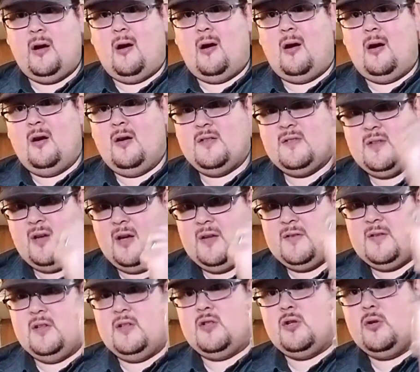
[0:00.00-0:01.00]
our
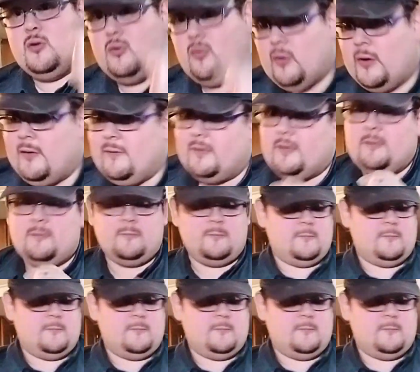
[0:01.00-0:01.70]
sausage gravy.